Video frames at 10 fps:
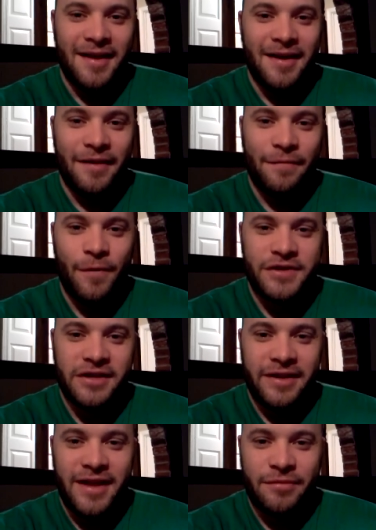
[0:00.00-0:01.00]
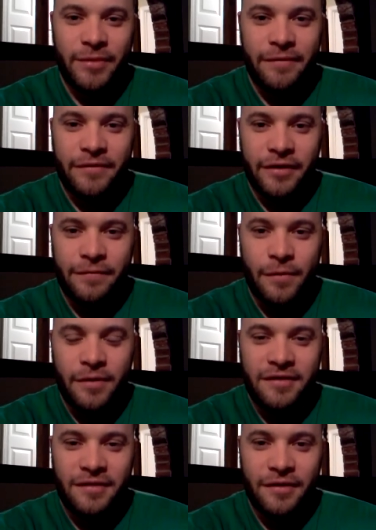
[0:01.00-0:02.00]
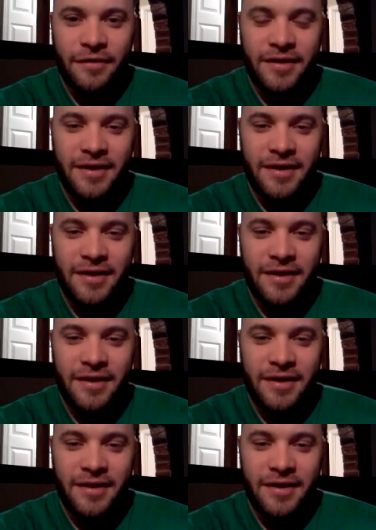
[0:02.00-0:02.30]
unfortunately, that's what we have to look forward to.